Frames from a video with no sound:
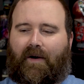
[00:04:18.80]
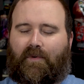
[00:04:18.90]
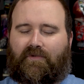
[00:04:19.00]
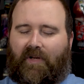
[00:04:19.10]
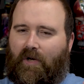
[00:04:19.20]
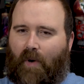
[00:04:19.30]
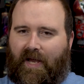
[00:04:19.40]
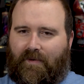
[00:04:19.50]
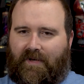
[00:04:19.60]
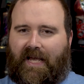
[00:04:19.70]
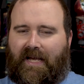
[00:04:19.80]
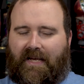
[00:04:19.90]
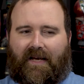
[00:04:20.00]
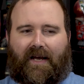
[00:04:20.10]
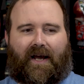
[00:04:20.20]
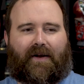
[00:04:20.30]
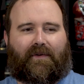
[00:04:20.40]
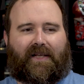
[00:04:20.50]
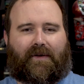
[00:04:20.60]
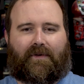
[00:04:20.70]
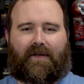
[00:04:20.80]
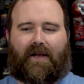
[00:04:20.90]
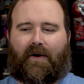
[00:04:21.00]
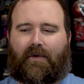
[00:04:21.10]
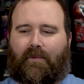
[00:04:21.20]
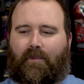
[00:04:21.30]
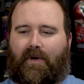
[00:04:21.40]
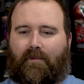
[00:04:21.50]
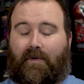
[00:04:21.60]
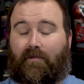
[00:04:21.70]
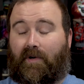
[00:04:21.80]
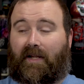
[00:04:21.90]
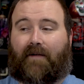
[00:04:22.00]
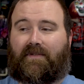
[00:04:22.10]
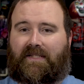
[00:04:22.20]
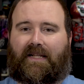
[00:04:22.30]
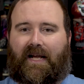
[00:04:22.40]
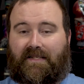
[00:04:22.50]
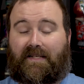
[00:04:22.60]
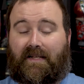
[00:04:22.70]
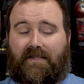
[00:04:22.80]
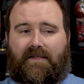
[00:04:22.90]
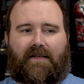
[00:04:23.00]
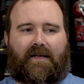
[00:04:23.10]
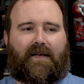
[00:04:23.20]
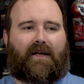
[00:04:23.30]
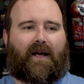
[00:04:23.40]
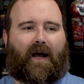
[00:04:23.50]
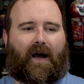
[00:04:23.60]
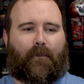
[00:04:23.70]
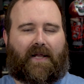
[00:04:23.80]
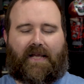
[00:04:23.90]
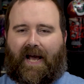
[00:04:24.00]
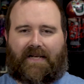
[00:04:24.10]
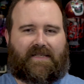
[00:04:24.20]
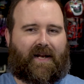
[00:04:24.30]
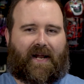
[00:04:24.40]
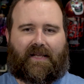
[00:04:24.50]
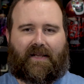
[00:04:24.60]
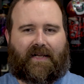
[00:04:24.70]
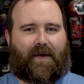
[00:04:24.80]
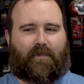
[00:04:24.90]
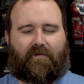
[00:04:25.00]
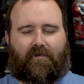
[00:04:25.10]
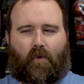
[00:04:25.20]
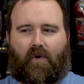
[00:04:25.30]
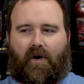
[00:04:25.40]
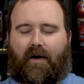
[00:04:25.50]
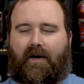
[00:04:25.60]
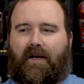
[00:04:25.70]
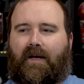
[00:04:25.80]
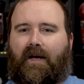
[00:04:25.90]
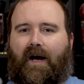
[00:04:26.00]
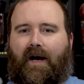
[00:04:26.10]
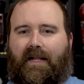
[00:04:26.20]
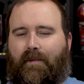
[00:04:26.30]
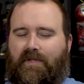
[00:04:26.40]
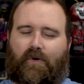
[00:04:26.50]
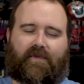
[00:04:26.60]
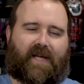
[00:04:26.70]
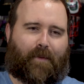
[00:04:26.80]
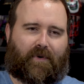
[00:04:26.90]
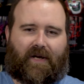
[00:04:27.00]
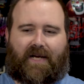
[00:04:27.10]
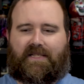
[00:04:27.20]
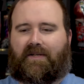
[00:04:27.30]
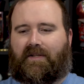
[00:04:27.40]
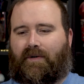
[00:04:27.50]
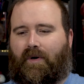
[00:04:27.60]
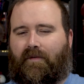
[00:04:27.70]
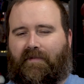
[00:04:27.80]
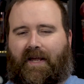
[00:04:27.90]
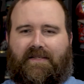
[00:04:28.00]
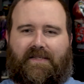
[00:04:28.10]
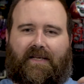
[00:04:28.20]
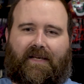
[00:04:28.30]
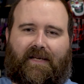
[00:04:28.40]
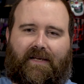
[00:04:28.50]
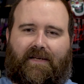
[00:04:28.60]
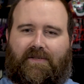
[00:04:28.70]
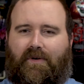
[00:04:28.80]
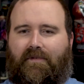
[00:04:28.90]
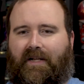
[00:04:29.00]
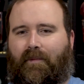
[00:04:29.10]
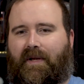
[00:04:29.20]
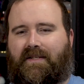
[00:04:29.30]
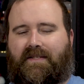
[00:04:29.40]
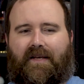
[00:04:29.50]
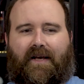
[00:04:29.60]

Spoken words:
was really quite unique. I don't think we really haven't seen that since, and they hadn't done anything like that before. And they were sort of capitalizing on the whole fantasy sort of element